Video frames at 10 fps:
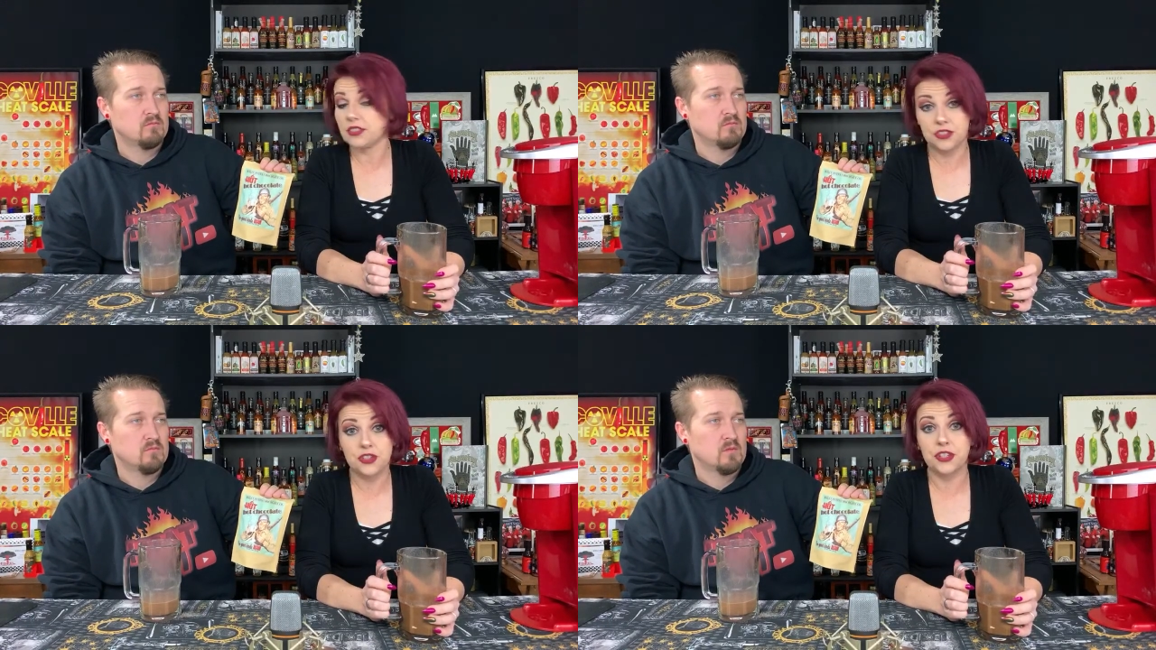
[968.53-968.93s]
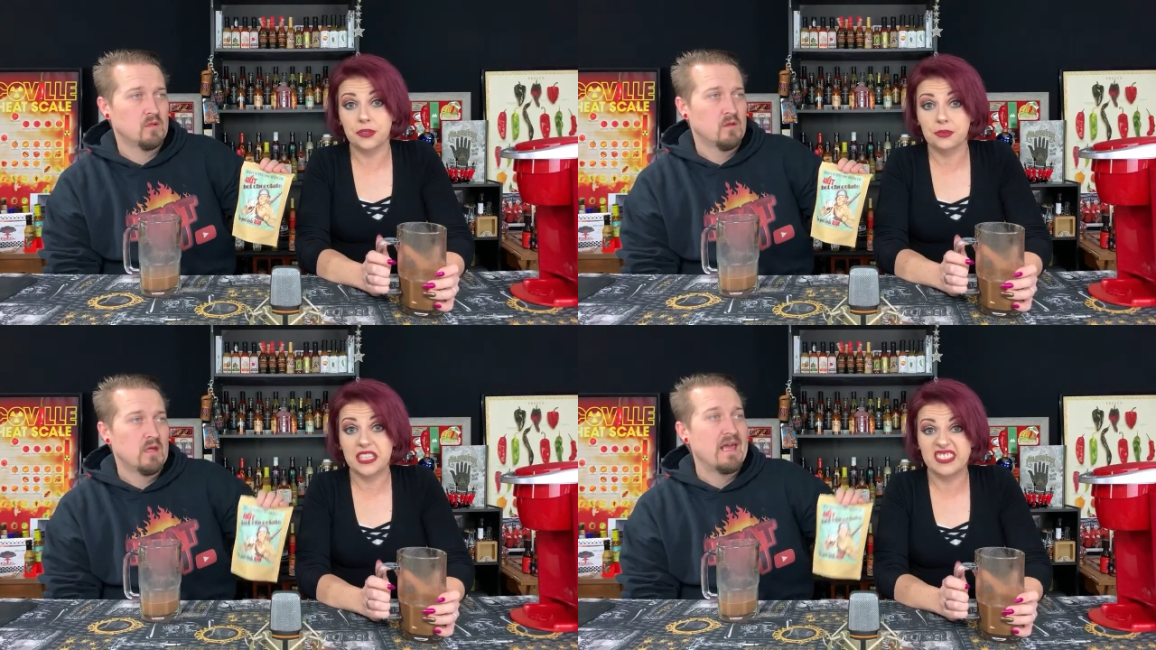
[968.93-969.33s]
Speaker 1: is true.
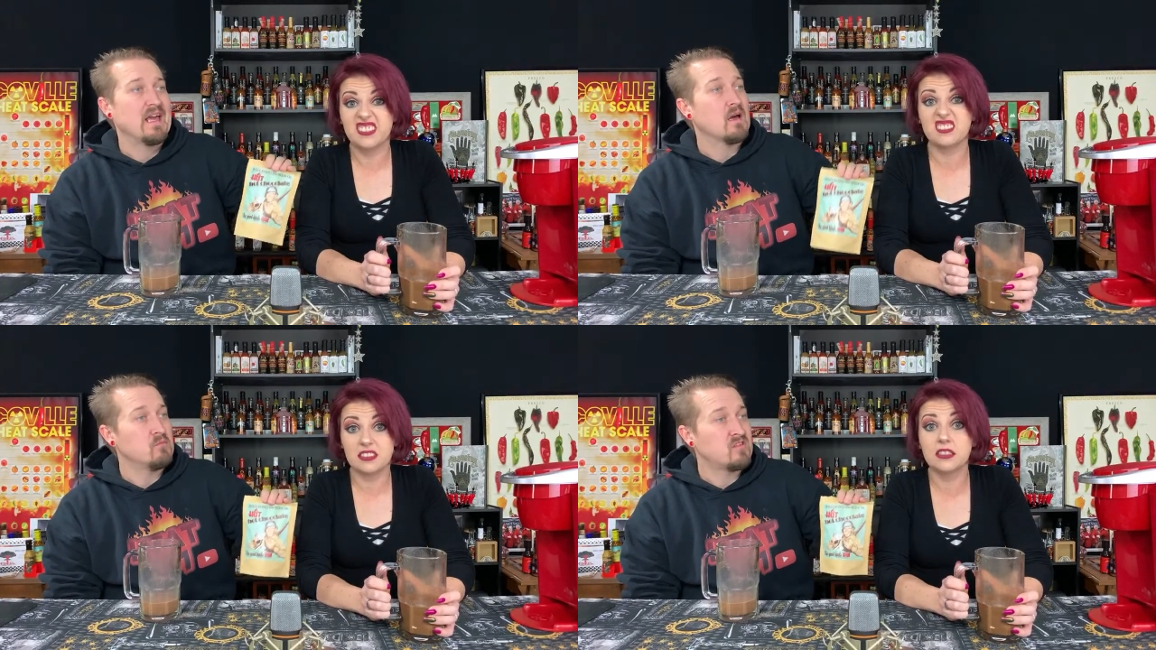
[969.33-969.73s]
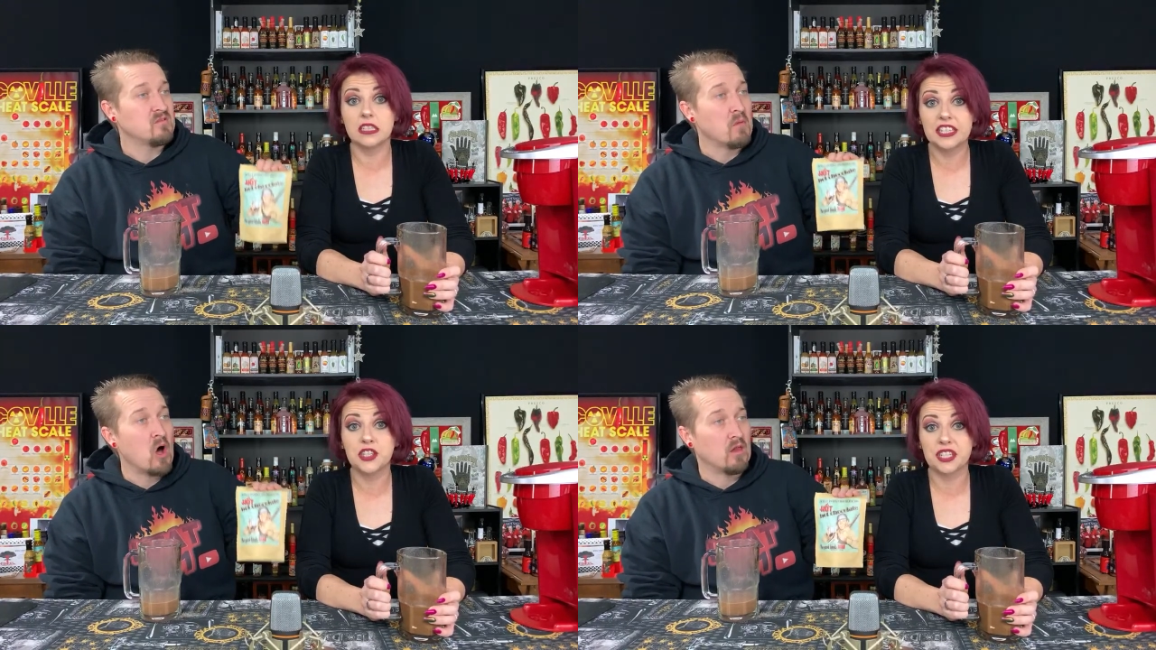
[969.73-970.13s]
It is. It comes delicious.
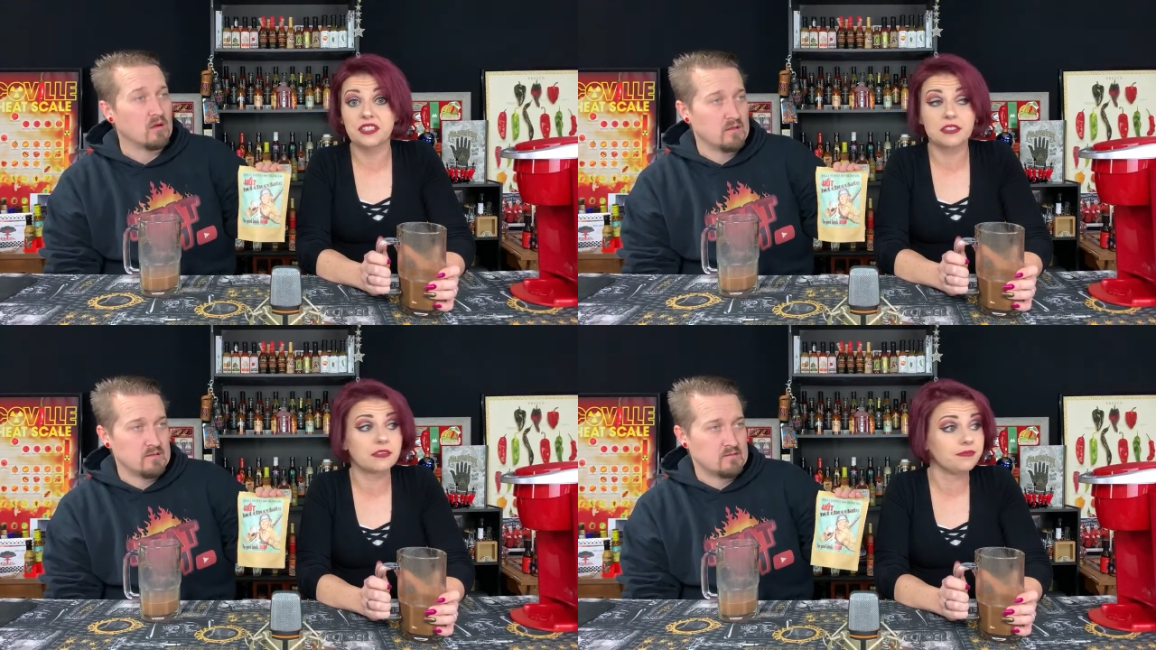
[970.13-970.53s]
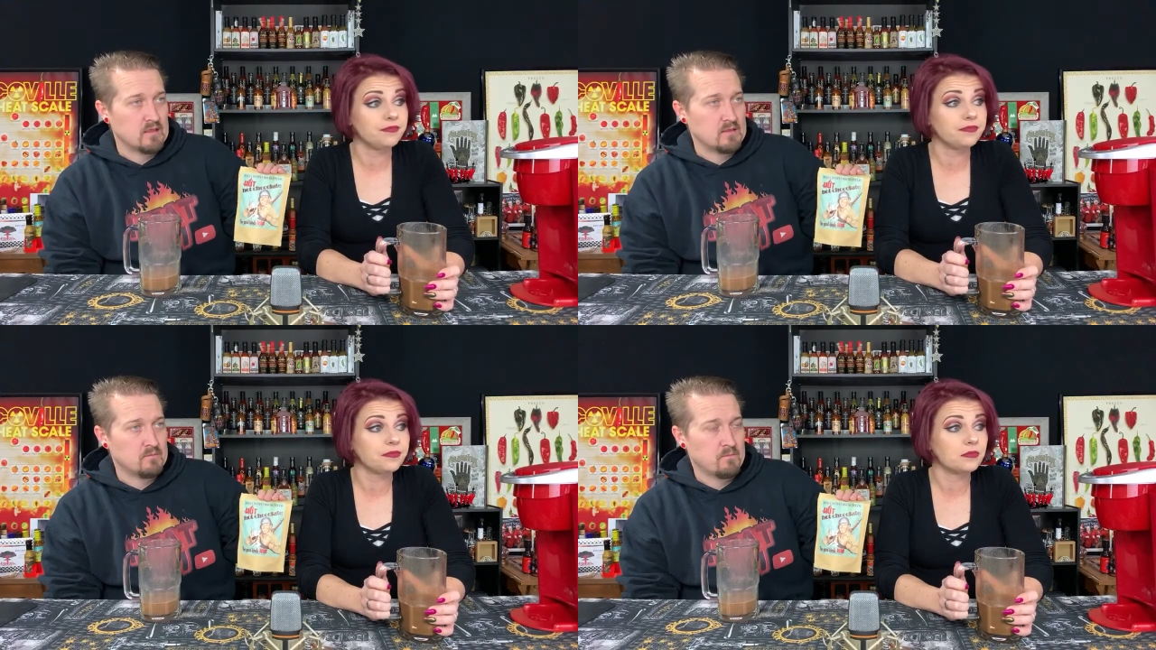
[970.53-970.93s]
smaller, he said.